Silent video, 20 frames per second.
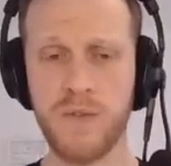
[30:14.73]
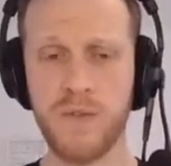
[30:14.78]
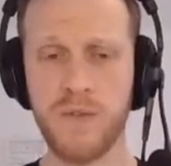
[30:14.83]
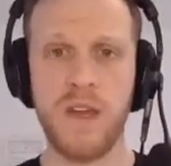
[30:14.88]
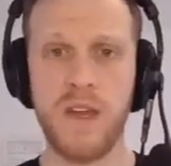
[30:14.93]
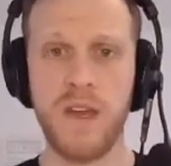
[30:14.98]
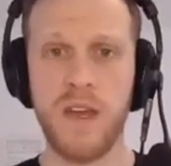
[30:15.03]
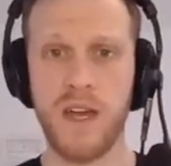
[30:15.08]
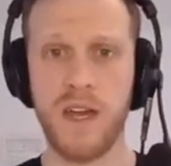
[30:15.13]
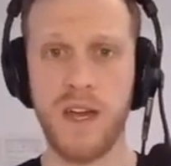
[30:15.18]

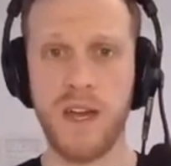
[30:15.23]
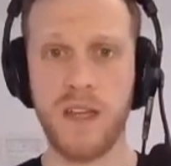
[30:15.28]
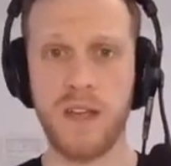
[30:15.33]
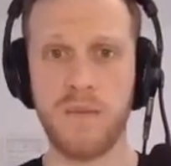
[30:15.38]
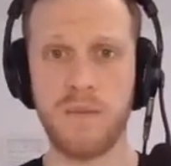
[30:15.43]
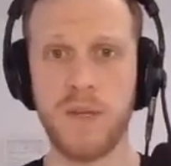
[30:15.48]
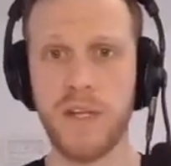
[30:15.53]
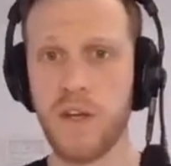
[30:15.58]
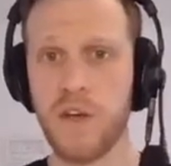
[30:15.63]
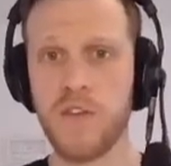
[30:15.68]
and
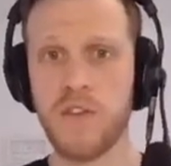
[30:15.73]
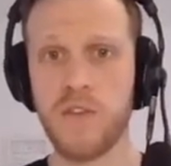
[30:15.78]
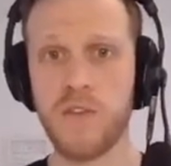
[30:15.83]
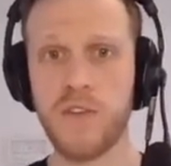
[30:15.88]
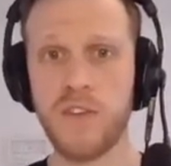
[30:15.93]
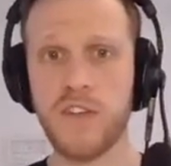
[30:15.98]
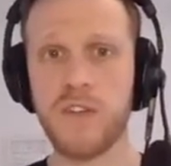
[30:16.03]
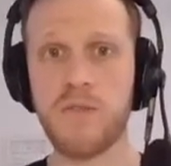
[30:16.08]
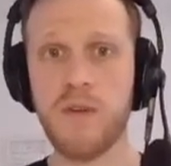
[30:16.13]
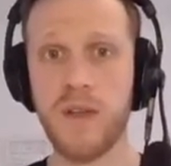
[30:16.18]
but also
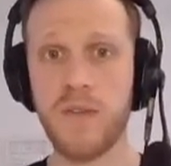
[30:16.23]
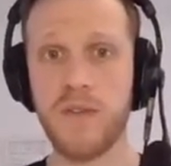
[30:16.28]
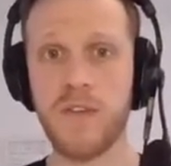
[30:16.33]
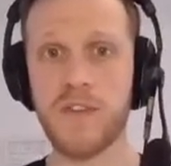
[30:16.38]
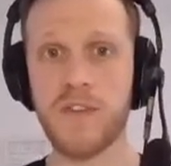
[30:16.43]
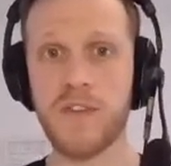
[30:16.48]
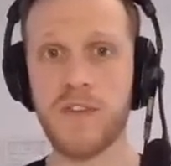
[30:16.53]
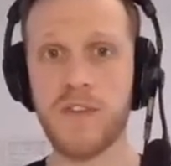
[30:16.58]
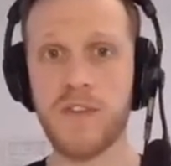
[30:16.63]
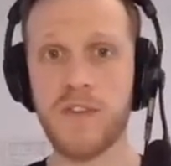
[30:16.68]
integrate
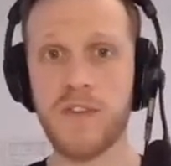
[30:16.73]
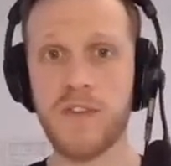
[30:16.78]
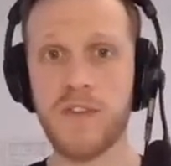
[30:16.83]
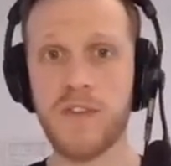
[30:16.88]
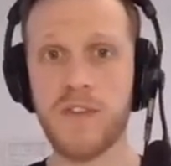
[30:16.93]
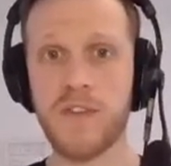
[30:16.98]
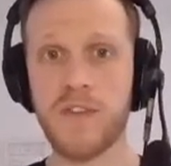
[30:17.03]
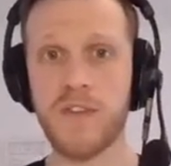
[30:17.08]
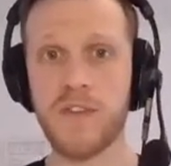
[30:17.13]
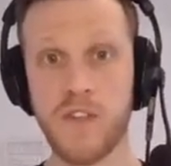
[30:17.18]
this with other
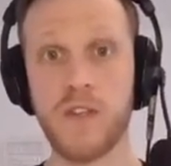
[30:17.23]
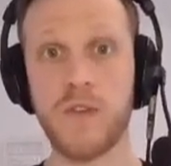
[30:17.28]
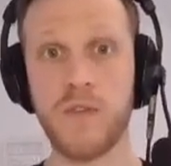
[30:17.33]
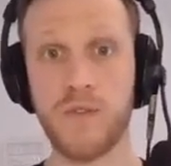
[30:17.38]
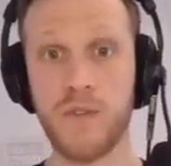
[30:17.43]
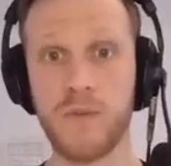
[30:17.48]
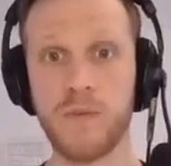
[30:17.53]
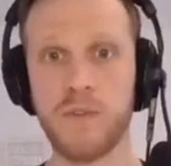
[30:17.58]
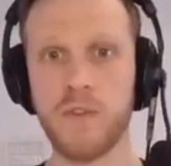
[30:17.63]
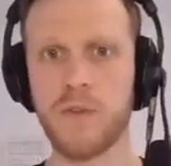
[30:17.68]

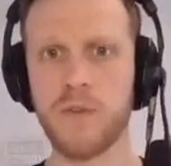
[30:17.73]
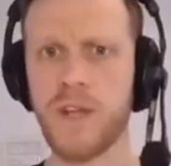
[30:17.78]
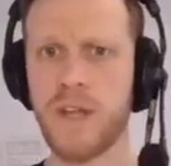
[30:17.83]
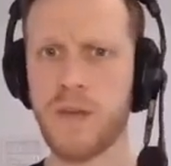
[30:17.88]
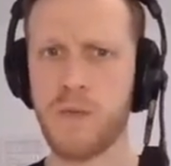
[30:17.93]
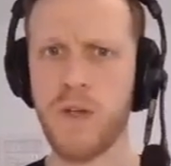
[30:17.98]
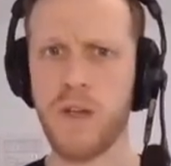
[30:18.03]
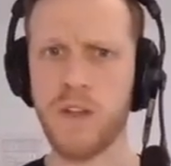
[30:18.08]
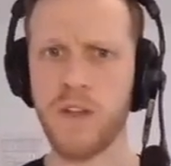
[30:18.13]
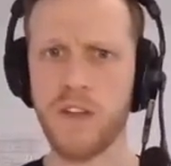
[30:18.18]
initiatives so that
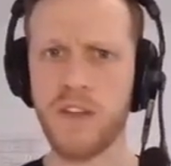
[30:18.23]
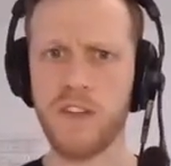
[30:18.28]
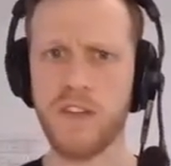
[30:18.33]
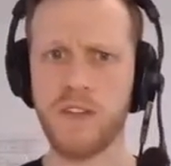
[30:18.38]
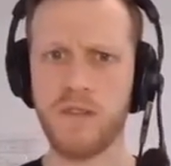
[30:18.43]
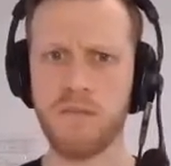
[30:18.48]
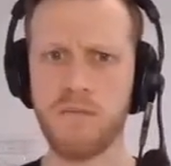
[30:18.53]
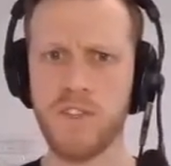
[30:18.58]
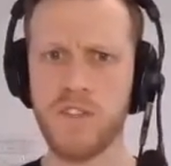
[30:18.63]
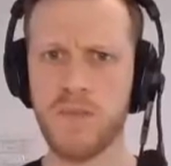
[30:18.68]
we are not
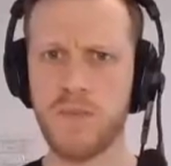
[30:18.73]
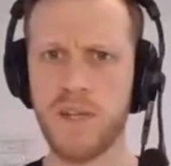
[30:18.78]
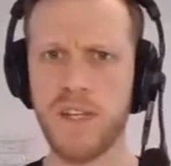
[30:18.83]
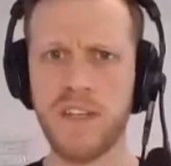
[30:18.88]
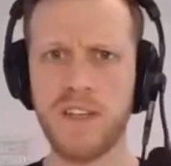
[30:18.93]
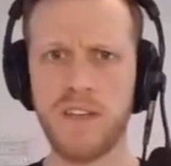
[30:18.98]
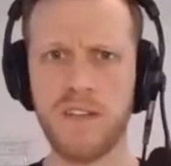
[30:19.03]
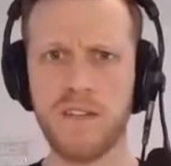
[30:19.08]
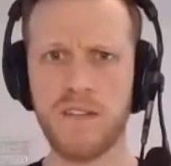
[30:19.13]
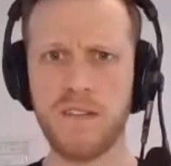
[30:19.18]
split
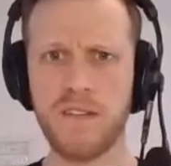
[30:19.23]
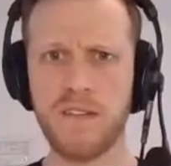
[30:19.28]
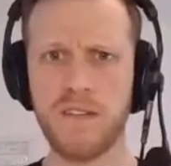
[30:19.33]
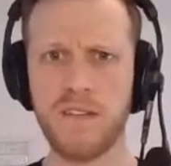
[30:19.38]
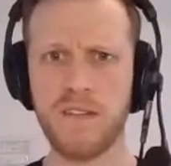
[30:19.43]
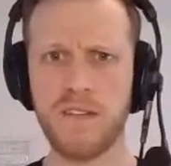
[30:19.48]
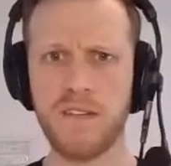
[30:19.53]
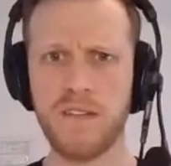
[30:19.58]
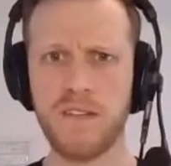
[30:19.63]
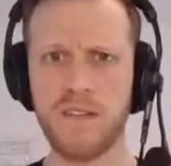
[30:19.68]
uh,
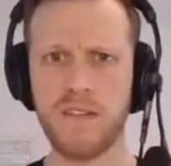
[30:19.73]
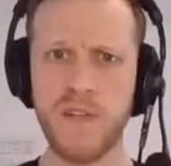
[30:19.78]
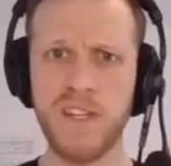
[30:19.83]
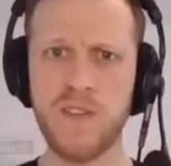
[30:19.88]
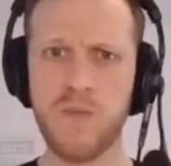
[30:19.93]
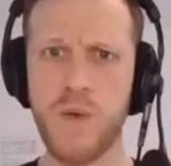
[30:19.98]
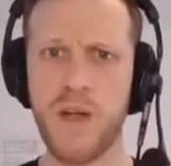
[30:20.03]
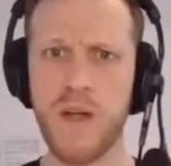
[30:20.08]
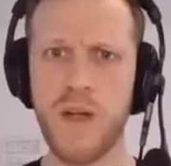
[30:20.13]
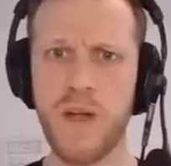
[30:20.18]
going on split
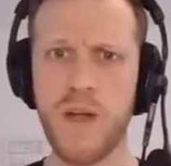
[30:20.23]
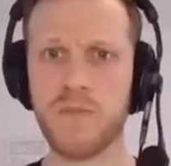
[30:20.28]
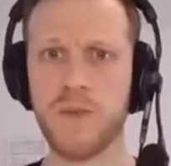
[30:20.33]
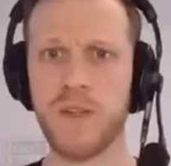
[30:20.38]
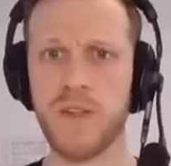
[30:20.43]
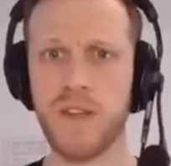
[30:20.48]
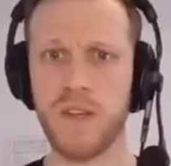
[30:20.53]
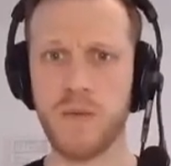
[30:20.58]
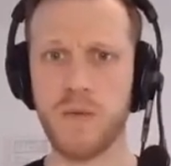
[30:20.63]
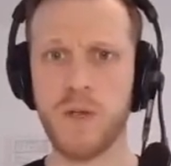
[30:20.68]
ways, but
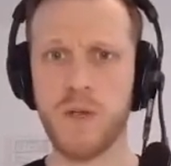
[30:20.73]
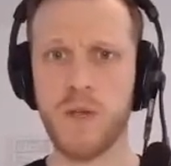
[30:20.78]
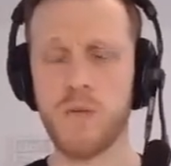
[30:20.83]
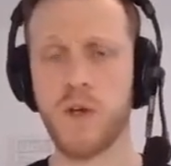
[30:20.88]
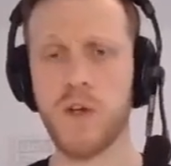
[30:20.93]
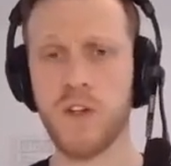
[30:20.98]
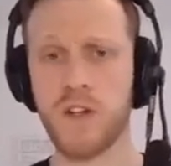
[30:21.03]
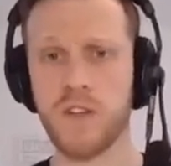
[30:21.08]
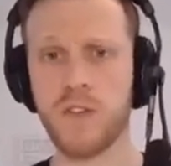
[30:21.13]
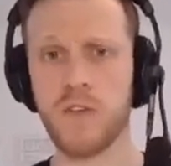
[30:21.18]
that we are
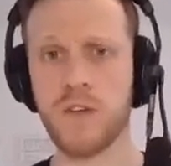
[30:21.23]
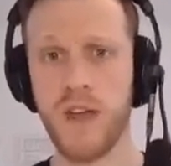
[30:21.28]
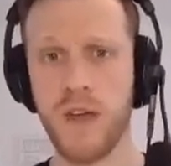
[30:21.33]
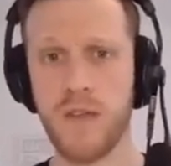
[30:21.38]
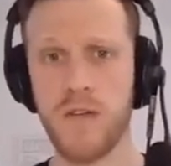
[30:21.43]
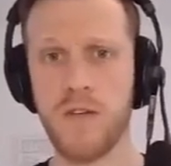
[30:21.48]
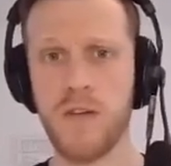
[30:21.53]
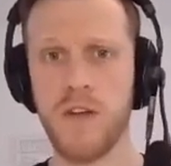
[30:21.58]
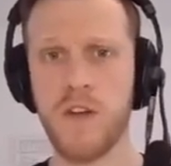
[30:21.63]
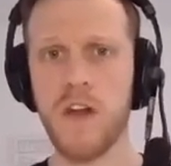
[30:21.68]
working
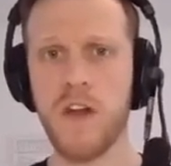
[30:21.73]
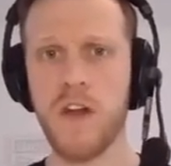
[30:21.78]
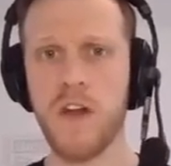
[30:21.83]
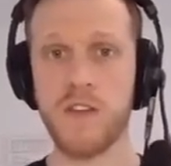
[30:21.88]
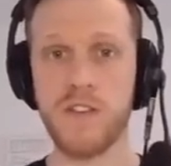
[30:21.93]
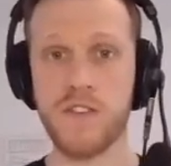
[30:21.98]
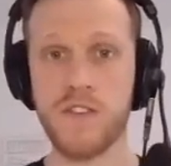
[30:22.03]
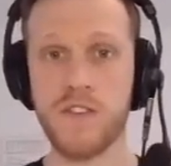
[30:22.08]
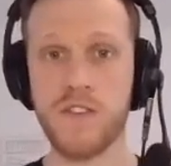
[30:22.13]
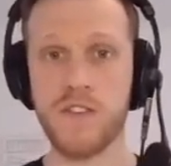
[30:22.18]
together on
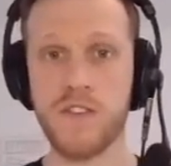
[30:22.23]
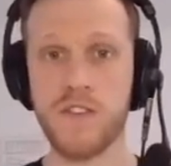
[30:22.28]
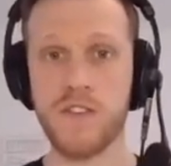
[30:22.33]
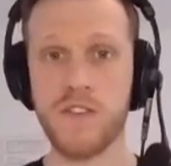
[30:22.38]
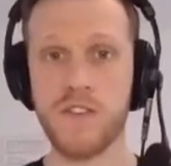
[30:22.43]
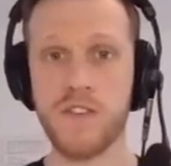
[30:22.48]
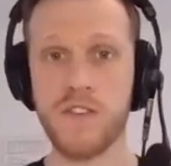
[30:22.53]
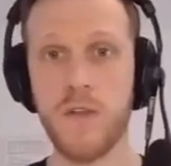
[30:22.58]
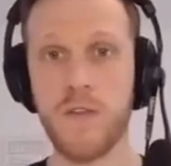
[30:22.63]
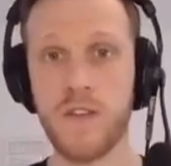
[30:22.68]
solving
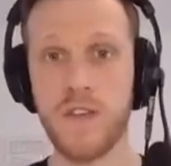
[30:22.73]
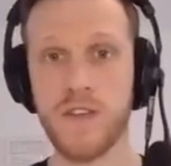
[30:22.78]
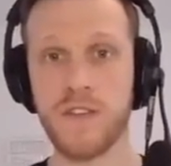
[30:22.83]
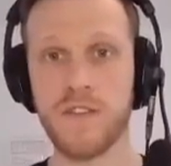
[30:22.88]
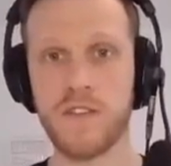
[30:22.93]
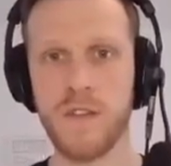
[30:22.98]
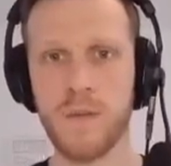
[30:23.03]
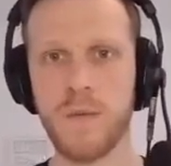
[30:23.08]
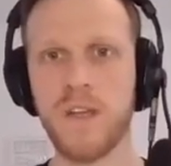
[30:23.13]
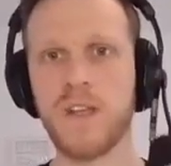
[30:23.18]
all these
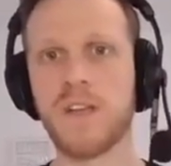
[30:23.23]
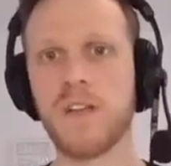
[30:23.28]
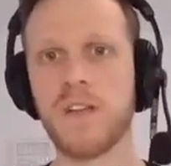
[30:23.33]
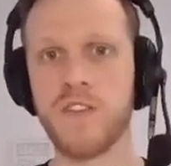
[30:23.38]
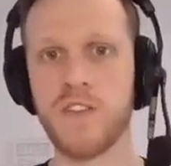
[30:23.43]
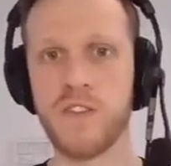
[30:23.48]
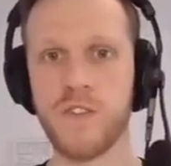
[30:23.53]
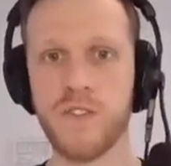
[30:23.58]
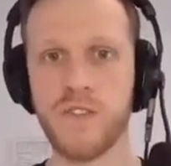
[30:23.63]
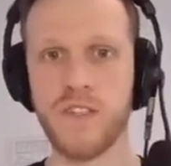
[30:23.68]
typical
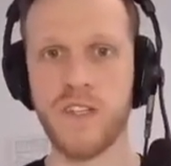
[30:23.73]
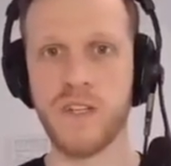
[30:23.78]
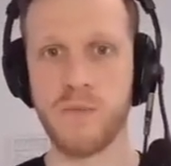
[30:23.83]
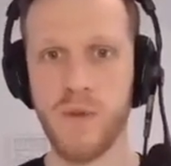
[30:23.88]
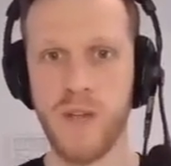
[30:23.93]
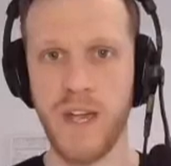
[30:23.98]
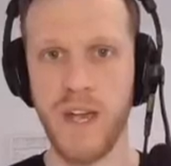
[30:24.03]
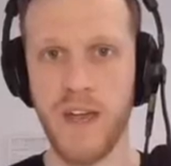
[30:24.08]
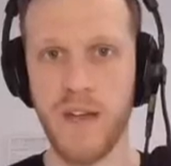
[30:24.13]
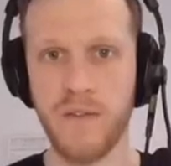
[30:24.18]
issues that
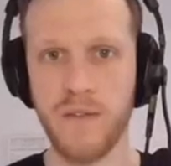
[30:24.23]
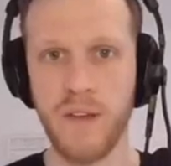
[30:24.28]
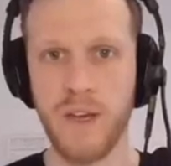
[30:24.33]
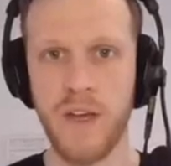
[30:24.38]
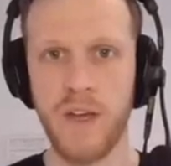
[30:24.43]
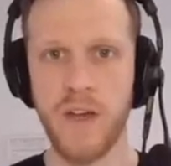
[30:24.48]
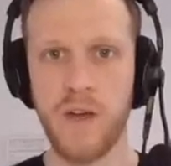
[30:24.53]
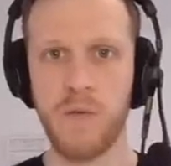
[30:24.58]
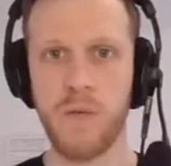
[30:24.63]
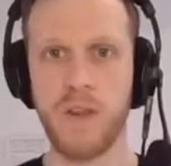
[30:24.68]
we have
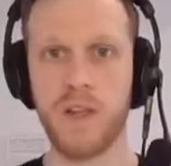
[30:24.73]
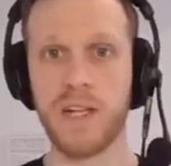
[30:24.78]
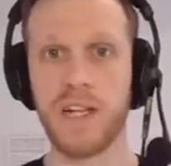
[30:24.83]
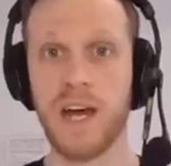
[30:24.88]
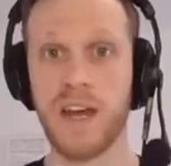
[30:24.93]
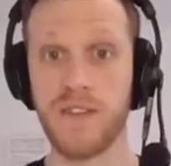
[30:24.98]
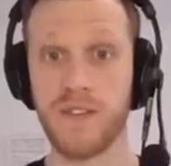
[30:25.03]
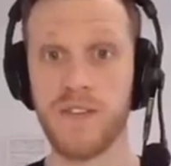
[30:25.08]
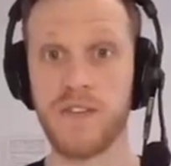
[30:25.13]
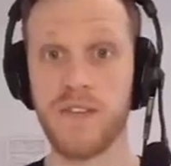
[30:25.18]
with
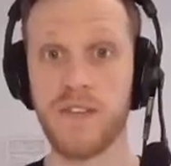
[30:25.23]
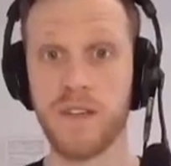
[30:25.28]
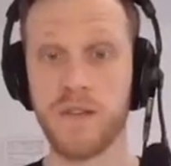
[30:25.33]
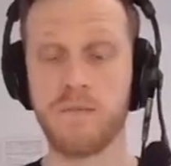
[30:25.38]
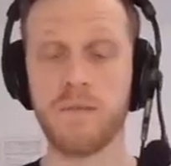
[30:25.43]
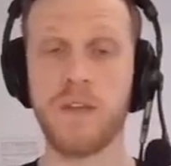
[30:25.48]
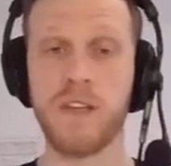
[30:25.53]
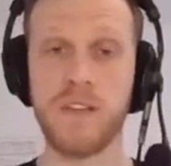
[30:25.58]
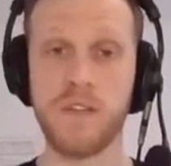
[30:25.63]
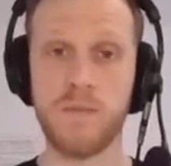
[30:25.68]
licensing,
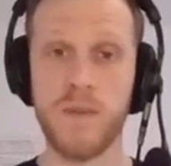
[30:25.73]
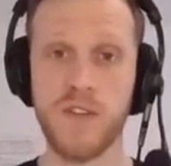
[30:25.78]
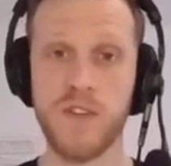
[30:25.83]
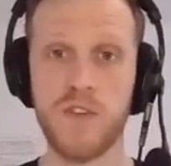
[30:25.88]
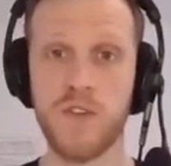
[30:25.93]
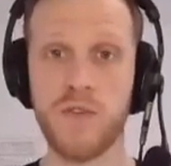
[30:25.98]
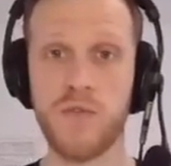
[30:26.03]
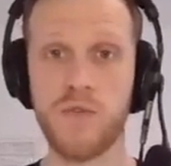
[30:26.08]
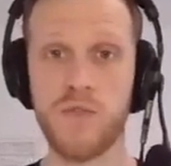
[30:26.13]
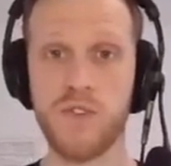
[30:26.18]
and
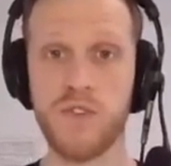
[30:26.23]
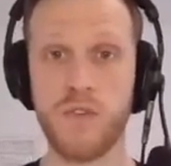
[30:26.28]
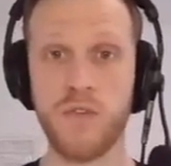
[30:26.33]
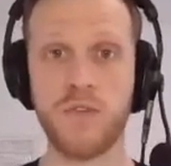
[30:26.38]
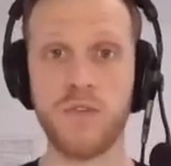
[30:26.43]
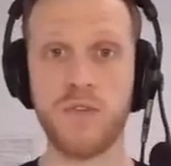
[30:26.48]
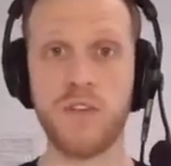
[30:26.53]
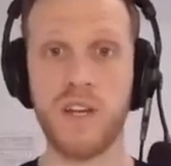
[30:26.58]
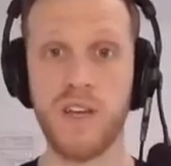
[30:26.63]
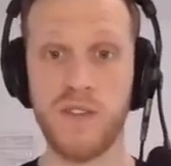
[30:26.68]
especially free
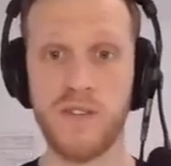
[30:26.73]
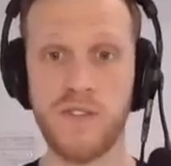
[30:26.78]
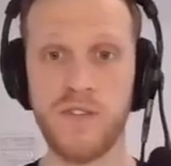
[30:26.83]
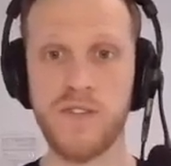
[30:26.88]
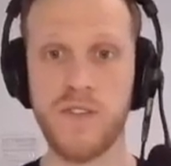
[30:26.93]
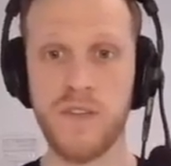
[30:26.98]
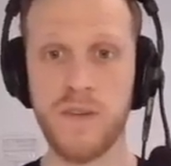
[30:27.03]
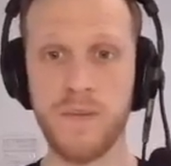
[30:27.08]
software licensing.